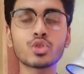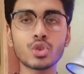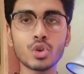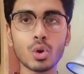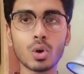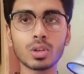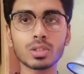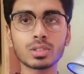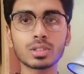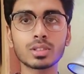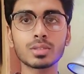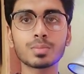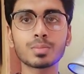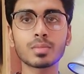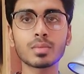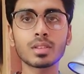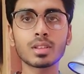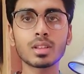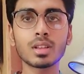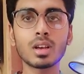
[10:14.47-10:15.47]
Tschüss.
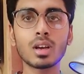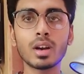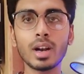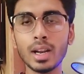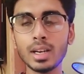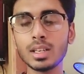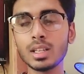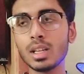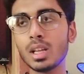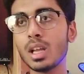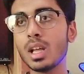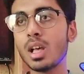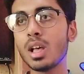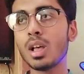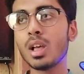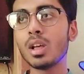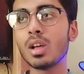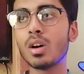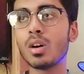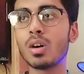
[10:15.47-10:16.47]
Right?
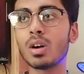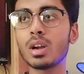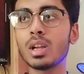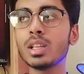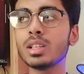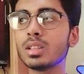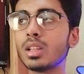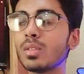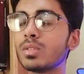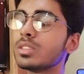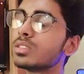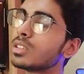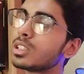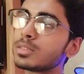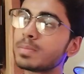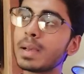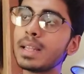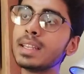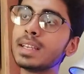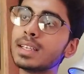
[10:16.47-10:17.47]
Okay, the
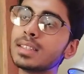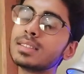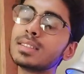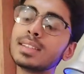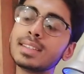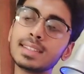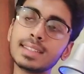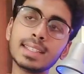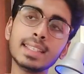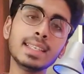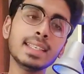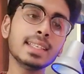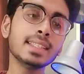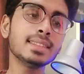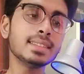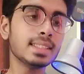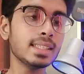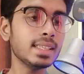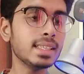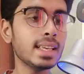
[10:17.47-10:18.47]
spelling is
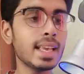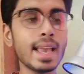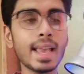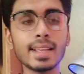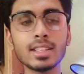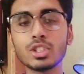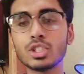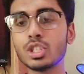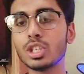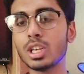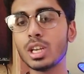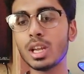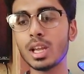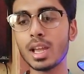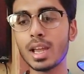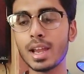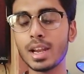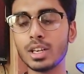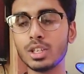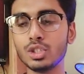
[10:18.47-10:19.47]
TCH
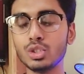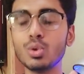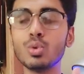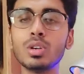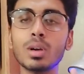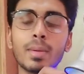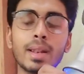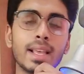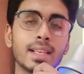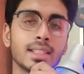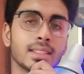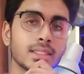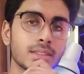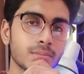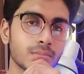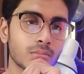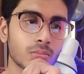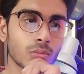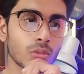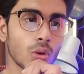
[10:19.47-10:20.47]
and USS,
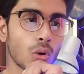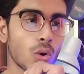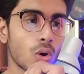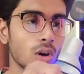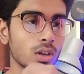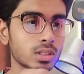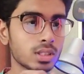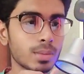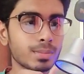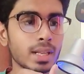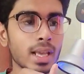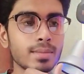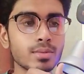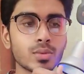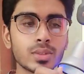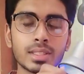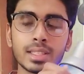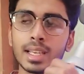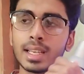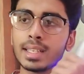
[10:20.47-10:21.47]
or sometimes
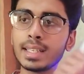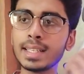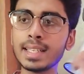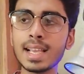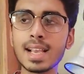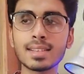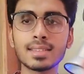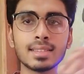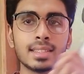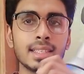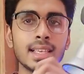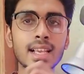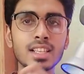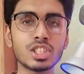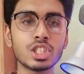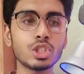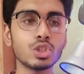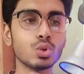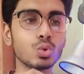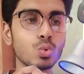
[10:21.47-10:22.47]
we say
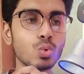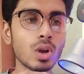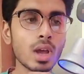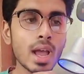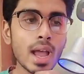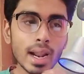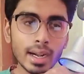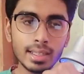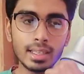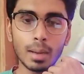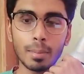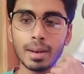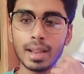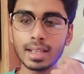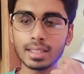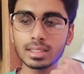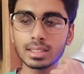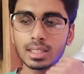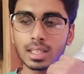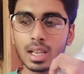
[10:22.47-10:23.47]

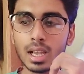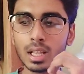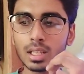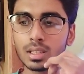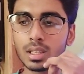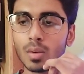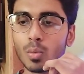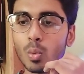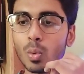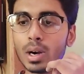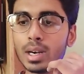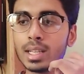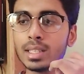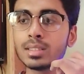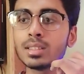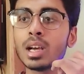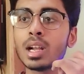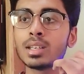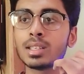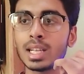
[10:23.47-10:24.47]
TSCHUSS. The word
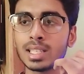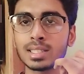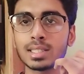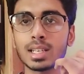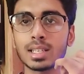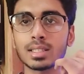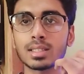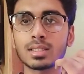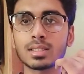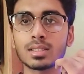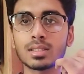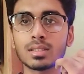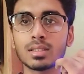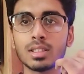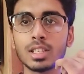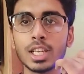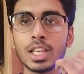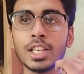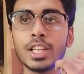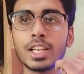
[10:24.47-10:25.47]
is Tuscus
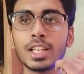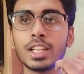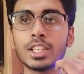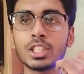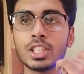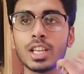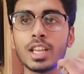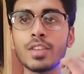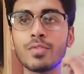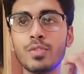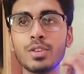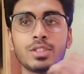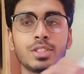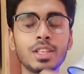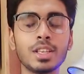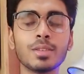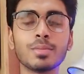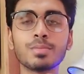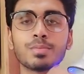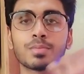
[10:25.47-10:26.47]
in English if we
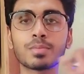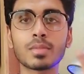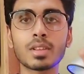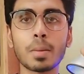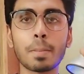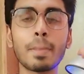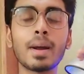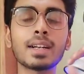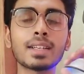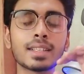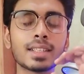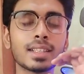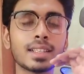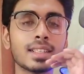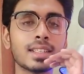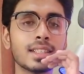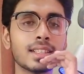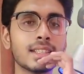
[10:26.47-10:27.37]
say, but